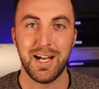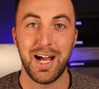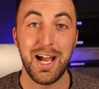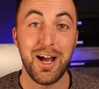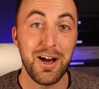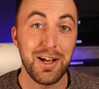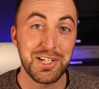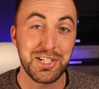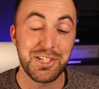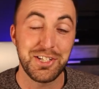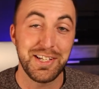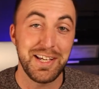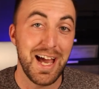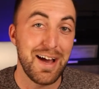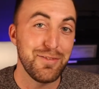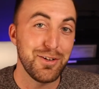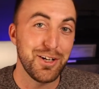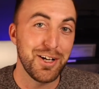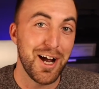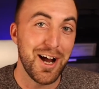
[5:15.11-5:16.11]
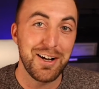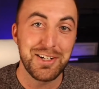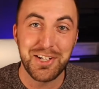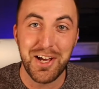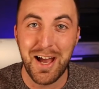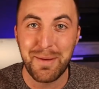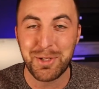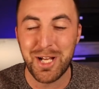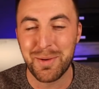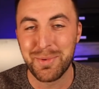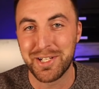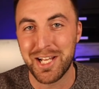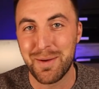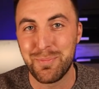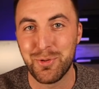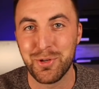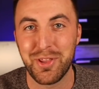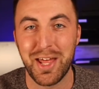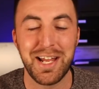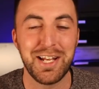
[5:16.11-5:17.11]
I honestly have a hard time coming up
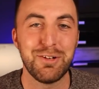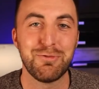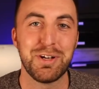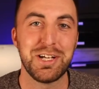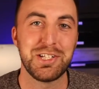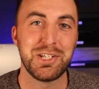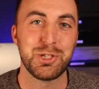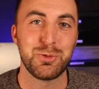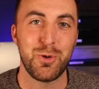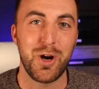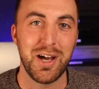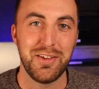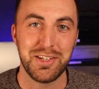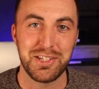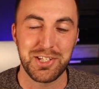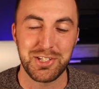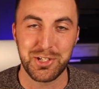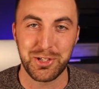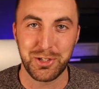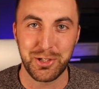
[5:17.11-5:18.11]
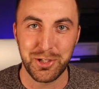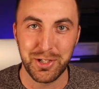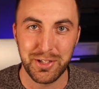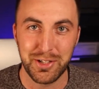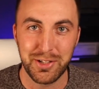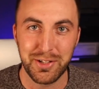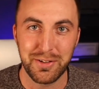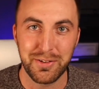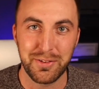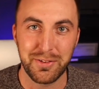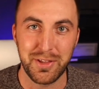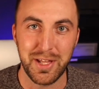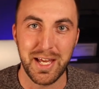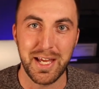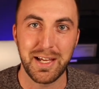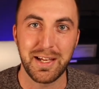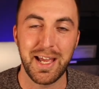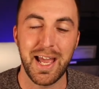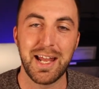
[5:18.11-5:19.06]
with any reasons why this is a good thing,